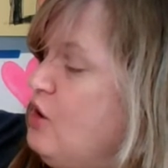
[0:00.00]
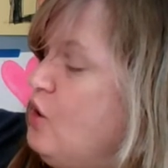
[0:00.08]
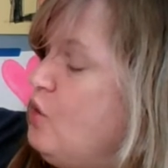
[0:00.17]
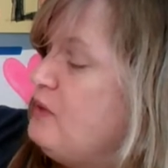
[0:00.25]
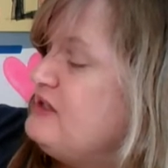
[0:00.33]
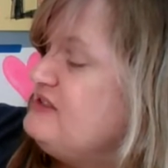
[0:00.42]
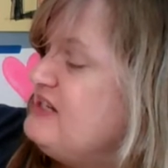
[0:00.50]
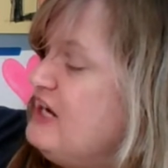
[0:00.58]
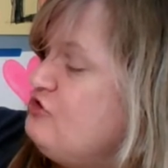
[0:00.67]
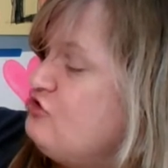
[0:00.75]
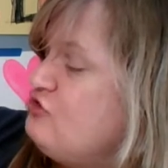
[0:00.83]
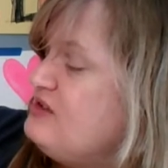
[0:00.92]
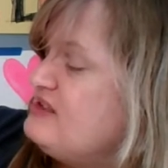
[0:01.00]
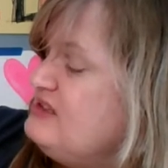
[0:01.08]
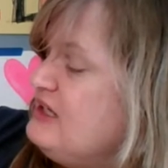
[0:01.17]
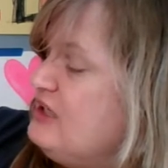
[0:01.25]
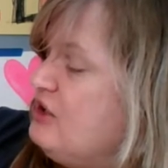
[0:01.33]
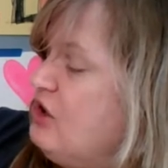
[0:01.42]
When danger is
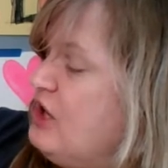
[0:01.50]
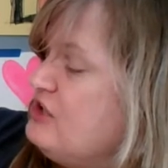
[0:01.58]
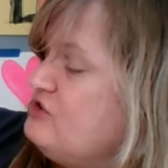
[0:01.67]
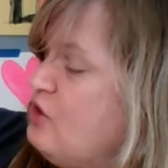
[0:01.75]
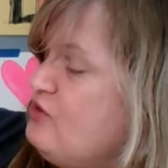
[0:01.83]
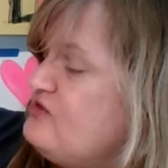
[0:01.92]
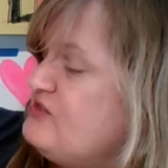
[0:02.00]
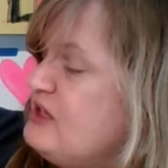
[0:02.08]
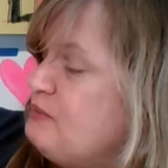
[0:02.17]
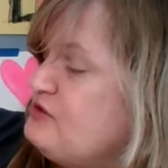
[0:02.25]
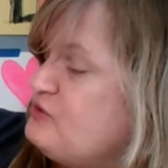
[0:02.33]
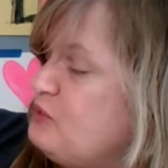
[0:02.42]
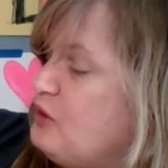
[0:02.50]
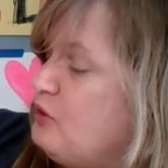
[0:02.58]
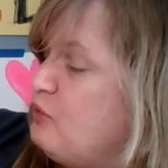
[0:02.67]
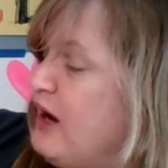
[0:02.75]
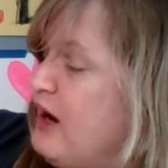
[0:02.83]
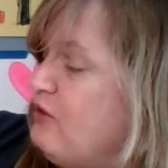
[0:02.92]
near, adult zebras will
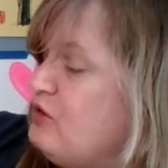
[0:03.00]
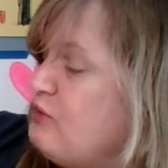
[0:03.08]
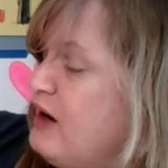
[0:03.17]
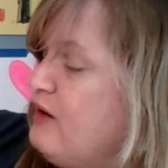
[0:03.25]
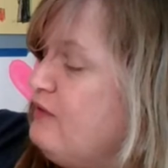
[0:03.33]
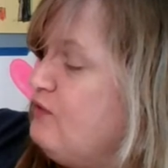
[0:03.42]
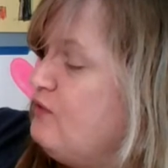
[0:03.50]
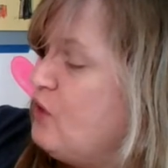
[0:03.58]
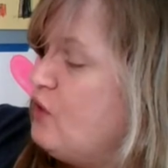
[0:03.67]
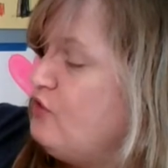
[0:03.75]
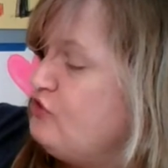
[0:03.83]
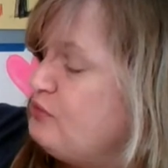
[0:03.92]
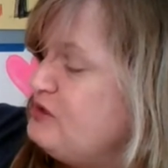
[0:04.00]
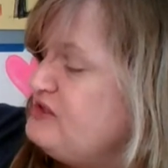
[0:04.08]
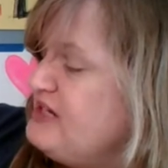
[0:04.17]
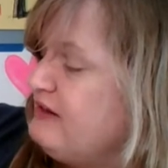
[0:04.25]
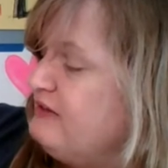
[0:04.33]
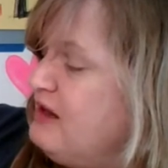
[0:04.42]
crowd around the foals to
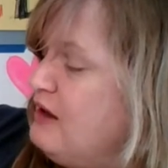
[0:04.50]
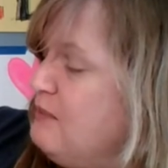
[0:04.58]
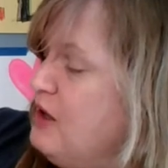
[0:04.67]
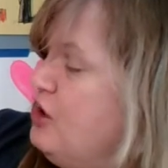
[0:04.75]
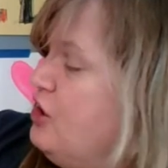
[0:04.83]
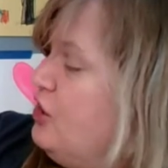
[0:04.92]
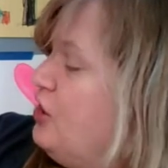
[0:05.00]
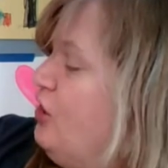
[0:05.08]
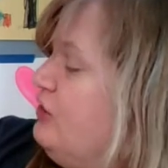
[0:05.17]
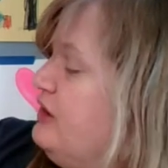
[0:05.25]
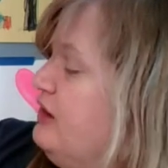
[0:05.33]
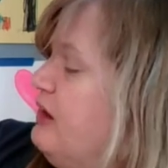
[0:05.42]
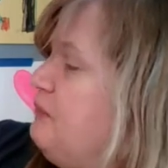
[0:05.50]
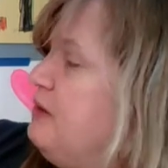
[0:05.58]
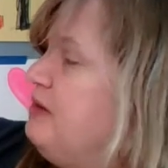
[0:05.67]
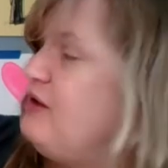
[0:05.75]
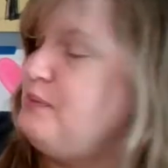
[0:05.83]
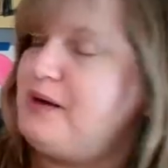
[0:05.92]
protect them, guarding them
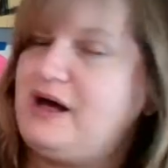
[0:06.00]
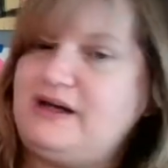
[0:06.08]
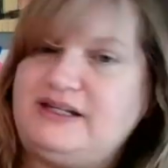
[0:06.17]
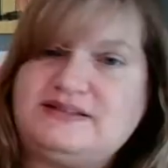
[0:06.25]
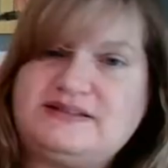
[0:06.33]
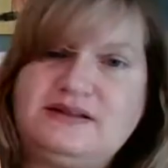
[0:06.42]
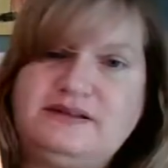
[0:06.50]
with their bodies.